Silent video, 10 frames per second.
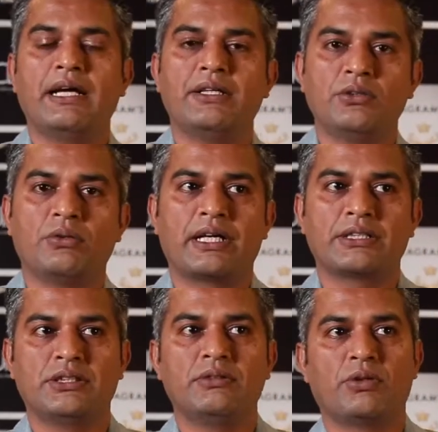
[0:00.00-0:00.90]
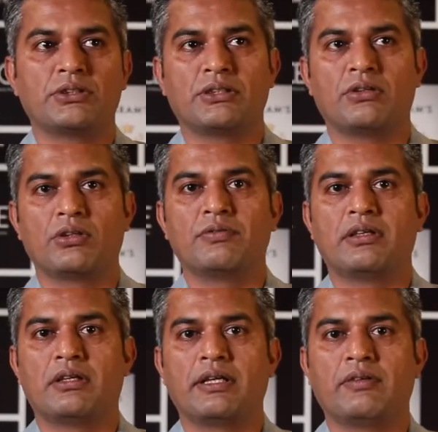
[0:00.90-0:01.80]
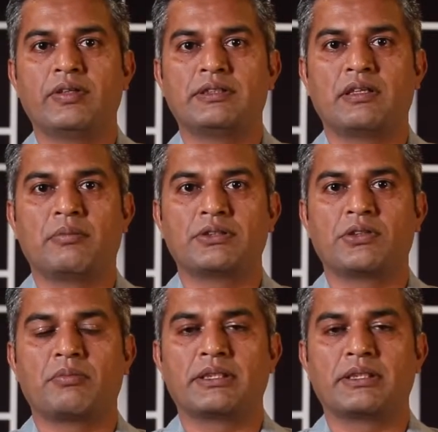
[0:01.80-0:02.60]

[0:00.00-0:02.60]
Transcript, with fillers: I do. I actually watch a lot of Netflix and Amazon